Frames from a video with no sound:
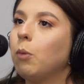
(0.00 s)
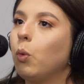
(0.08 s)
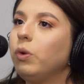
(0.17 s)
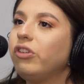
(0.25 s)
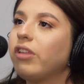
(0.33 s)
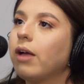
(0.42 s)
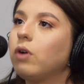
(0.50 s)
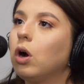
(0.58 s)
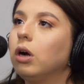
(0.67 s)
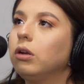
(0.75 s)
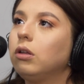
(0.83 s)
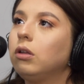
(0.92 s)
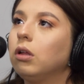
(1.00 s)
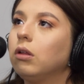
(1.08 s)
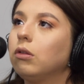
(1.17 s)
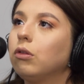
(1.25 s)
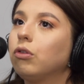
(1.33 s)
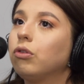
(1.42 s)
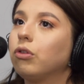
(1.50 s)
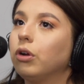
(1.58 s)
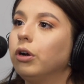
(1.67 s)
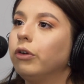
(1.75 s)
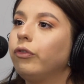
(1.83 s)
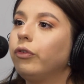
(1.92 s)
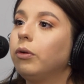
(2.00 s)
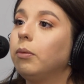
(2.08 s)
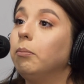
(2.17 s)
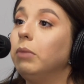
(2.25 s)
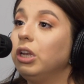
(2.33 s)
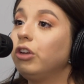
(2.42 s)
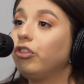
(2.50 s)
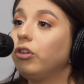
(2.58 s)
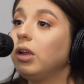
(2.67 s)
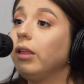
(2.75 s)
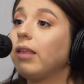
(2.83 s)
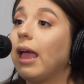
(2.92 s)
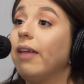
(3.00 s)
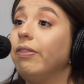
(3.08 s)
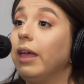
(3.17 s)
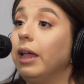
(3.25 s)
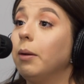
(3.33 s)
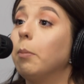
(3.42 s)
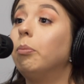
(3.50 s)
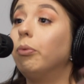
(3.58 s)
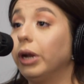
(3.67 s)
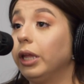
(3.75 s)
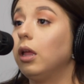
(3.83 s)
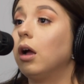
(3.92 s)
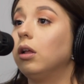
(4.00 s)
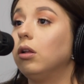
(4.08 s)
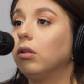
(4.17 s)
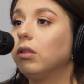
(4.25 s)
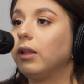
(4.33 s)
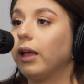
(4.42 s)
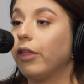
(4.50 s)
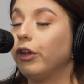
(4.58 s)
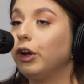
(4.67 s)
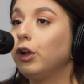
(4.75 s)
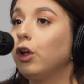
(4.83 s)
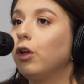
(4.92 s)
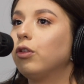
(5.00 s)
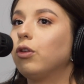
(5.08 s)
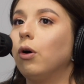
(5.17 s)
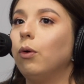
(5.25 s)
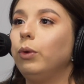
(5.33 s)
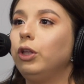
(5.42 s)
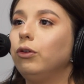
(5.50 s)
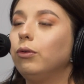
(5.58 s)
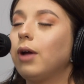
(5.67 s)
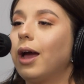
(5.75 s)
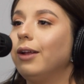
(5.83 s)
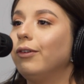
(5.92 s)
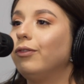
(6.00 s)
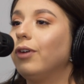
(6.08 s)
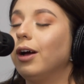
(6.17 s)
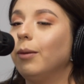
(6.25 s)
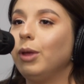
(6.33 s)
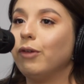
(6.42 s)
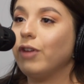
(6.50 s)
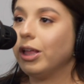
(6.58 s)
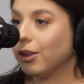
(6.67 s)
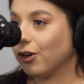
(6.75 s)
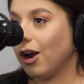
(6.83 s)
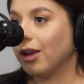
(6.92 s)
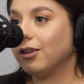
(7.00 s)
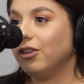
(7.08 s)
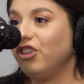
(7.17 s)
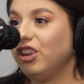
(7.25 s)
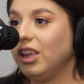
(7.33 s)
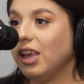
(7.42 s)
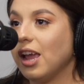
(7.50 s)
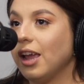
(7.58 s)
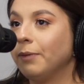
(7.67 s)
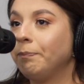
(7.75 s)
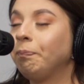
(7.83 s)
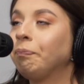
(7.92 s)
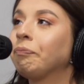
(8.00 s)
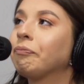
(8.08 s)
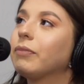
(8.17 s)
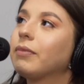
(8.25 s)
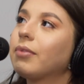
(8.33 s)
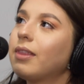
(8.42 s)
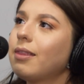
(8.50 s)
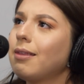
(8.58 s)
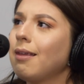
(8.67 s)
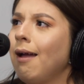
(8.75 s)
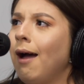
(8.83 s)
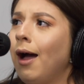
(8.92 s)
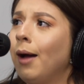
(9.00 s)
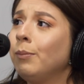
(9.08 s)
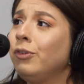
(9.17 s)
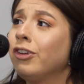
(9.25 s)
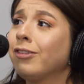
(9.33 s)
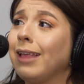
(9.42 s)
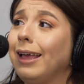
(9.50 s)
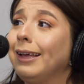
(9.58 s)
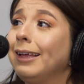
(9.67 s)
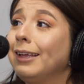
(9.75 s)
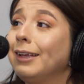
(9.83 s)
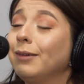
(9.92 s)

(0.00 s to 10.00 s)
we just have a heart to serve ministries and then bring young adults together. So we do kind of events across the GTA, just like